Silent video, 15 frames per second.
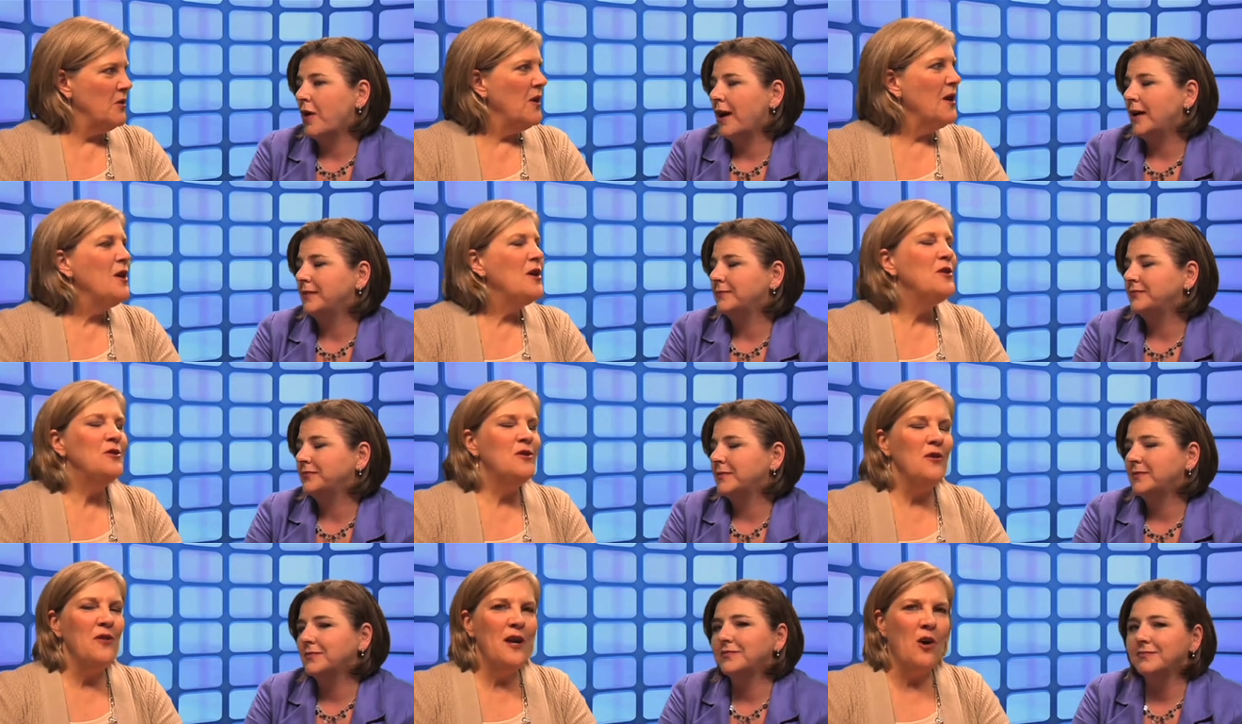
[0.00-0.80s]
Speaker 1: Right.
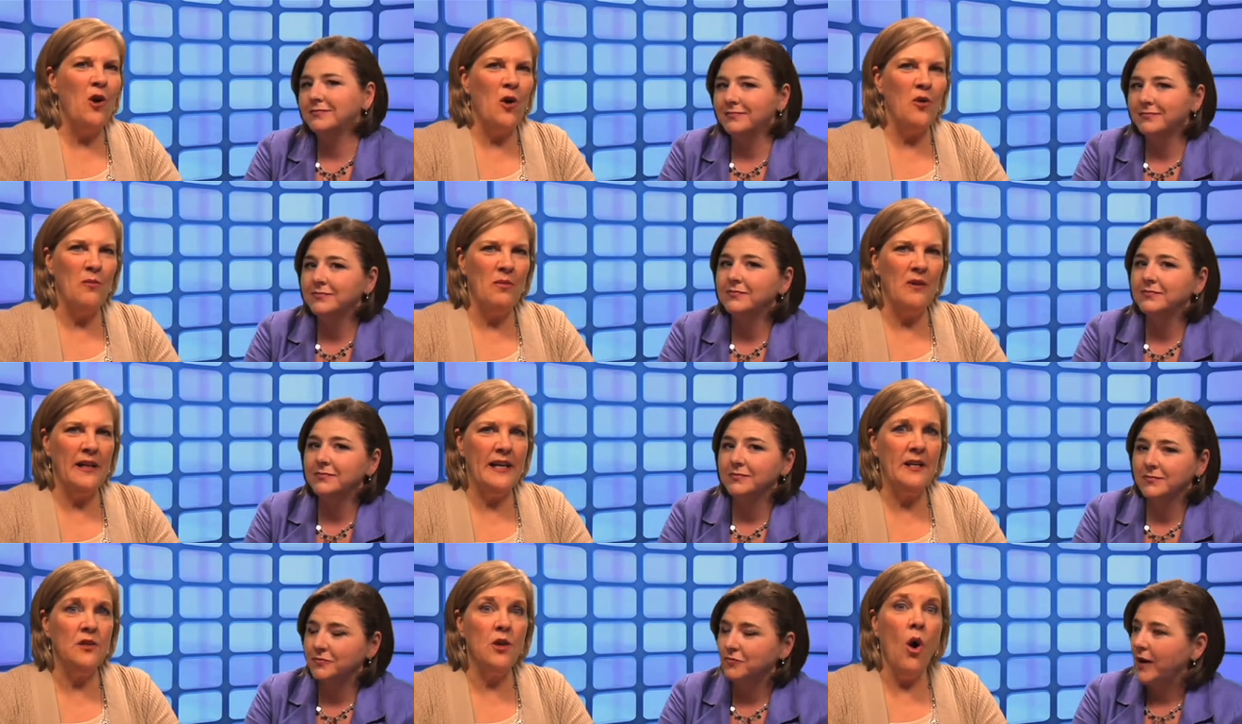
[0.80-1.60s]
So they call the
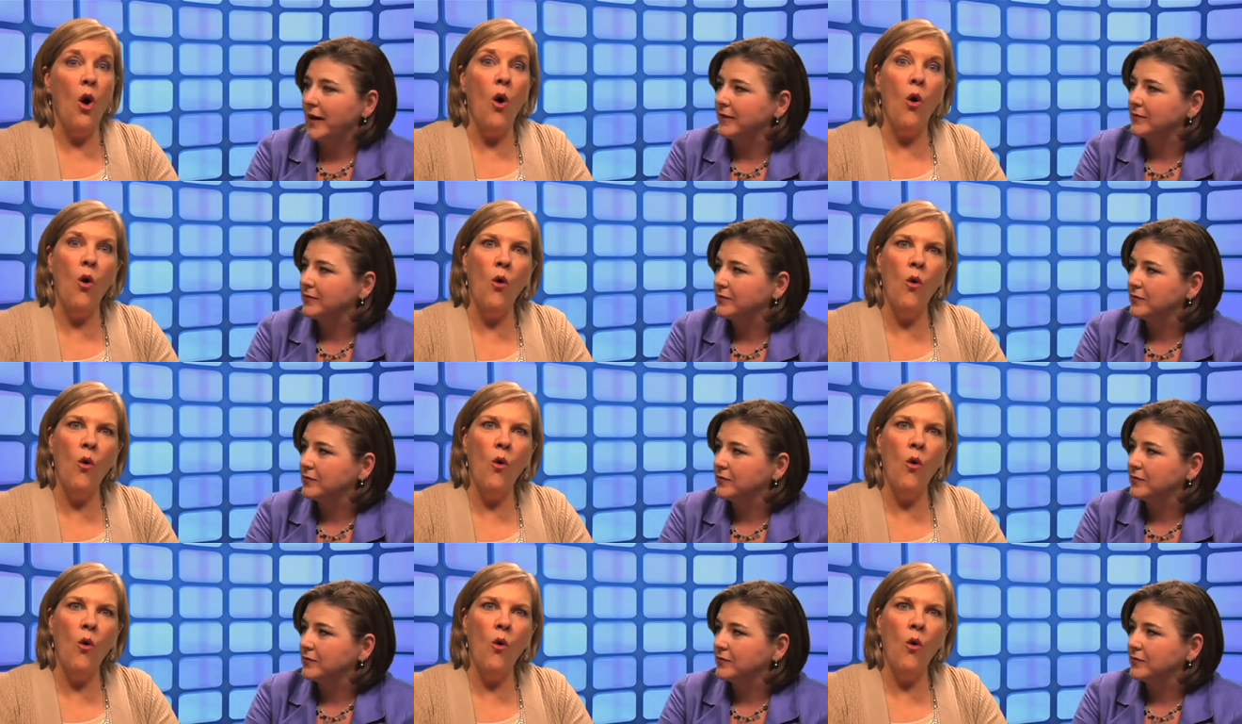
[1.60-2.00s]
police. Right.